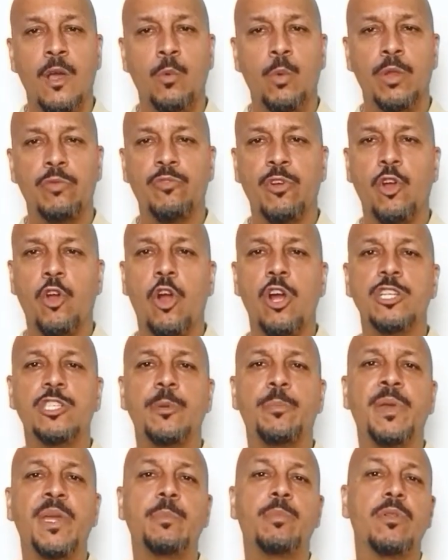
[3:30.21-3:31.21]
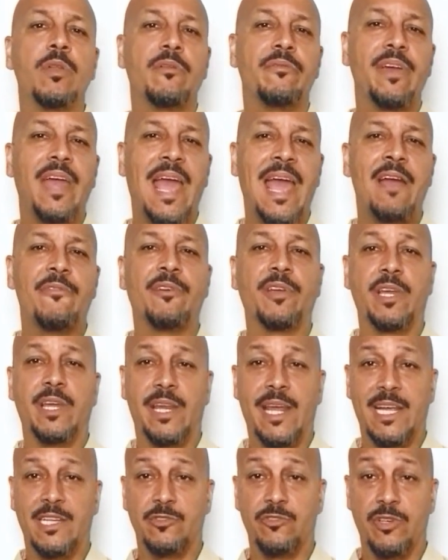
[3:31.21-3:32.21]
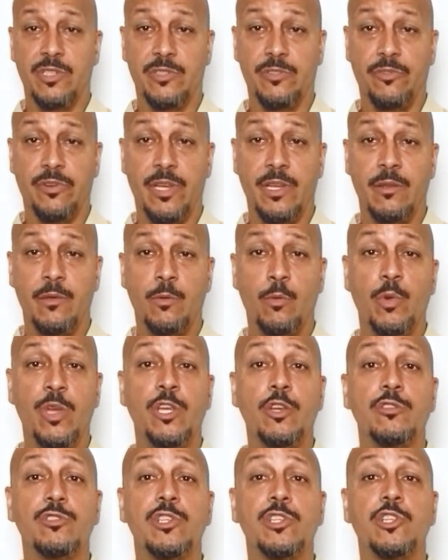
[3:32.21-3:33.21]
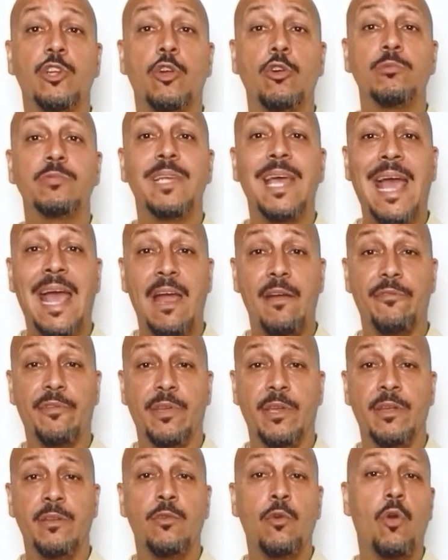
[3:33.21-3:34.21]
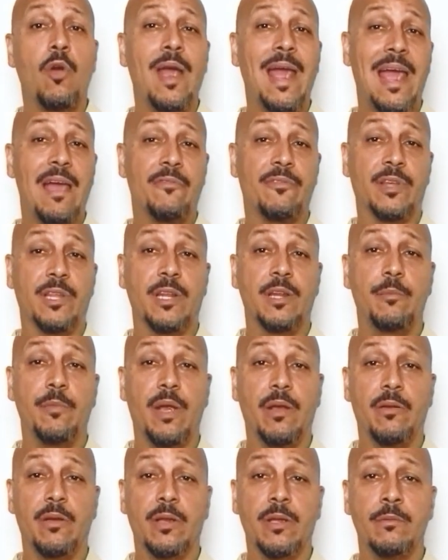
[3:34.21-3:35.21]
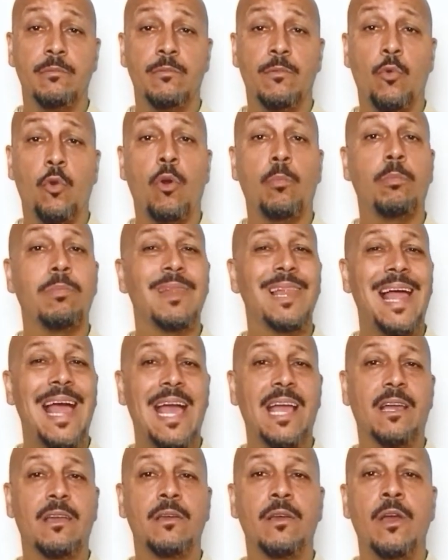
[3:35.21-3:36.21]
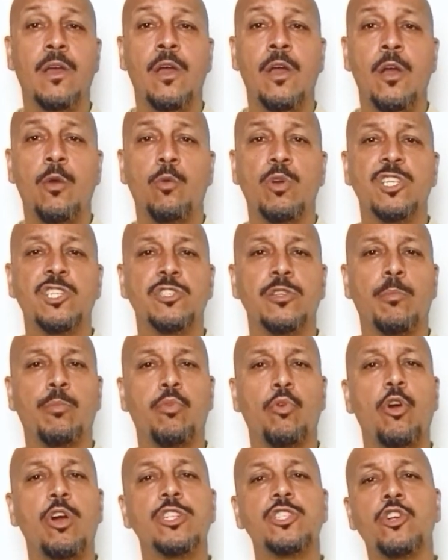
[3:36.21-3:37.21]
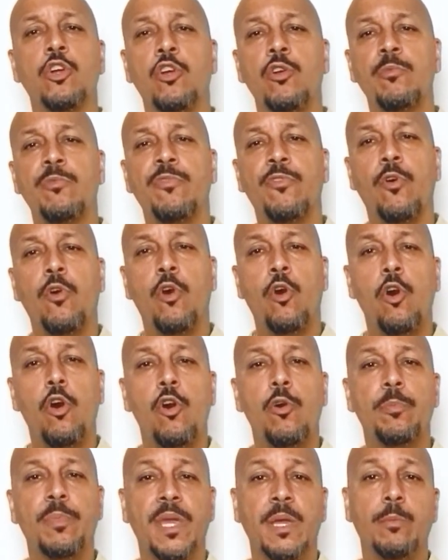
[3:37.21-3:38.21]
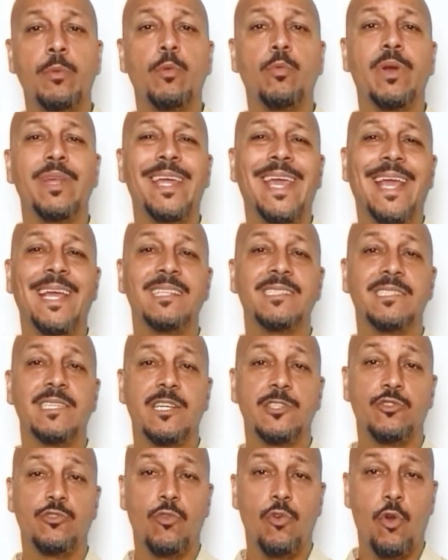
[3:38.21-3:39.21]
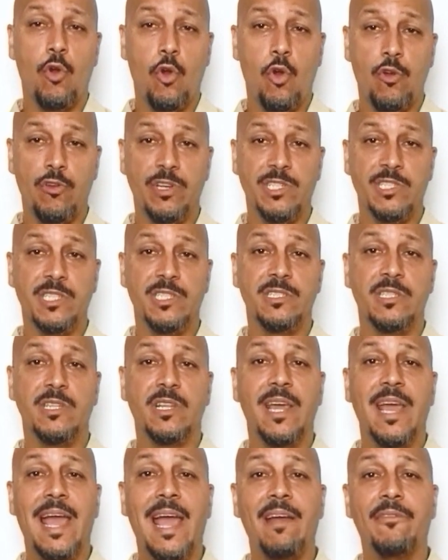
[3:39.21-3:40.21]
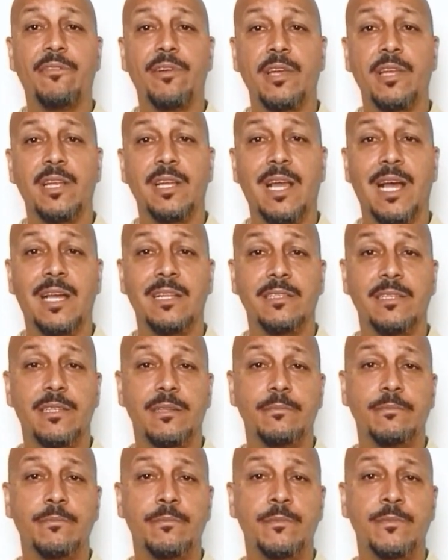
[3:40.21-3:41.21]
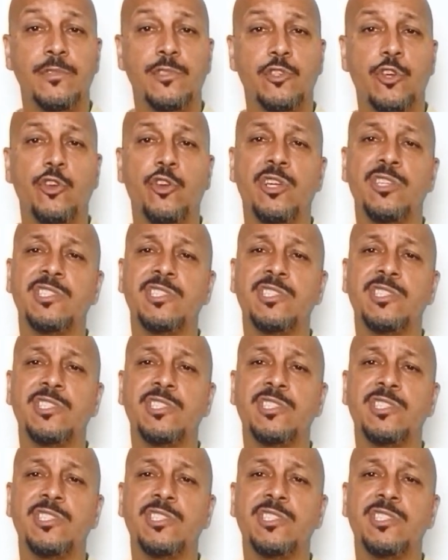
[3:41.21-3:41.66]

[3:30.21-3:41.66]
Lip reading: With regard to people of African ancestry, we use the terms African or African American or Black, which is a broad term for all people with ancestral origins in the African continent. So you can